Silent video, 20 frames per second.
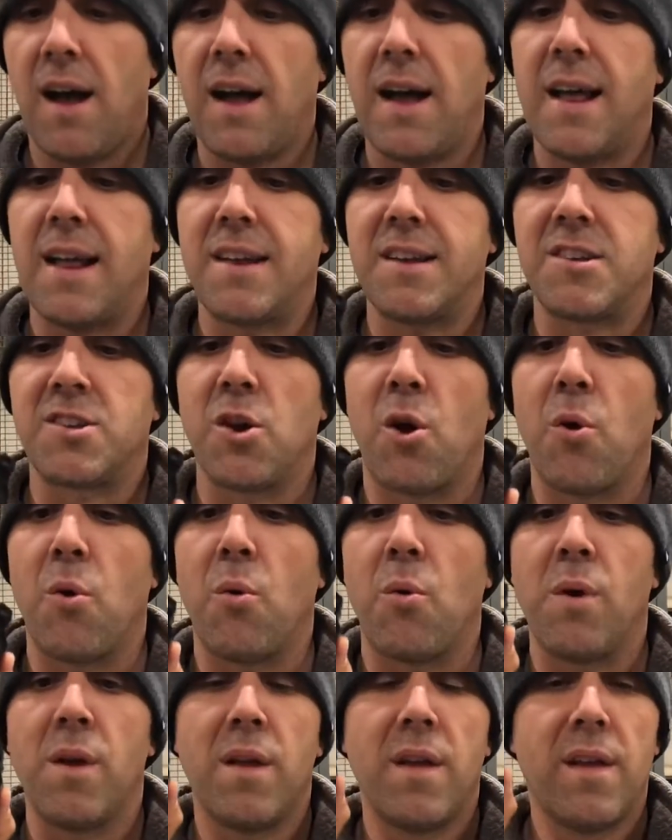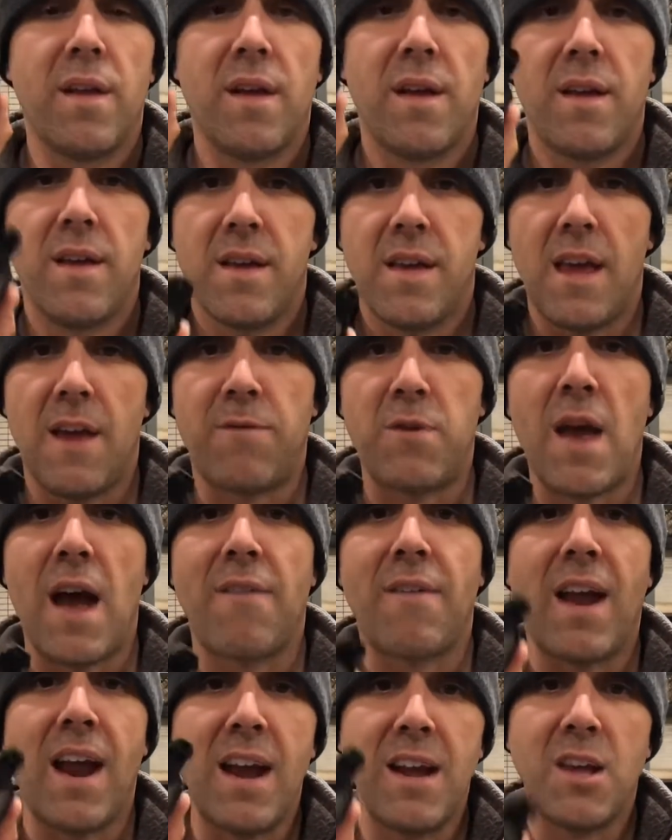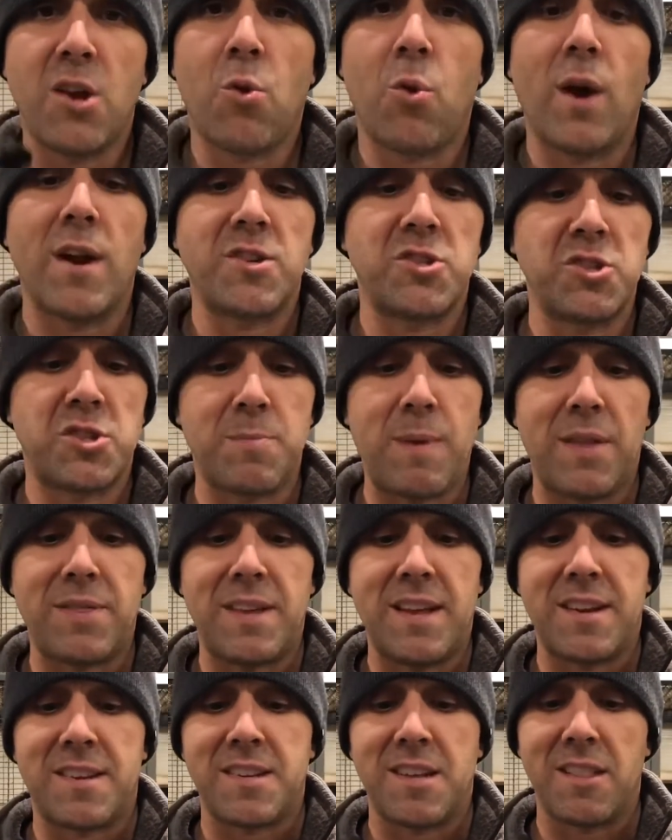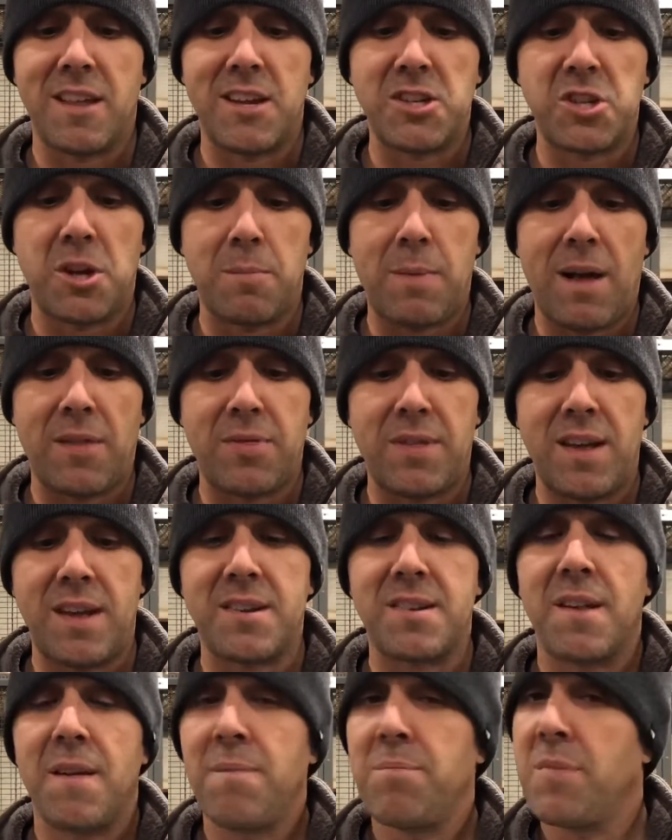So if you have any questions about the installation about this,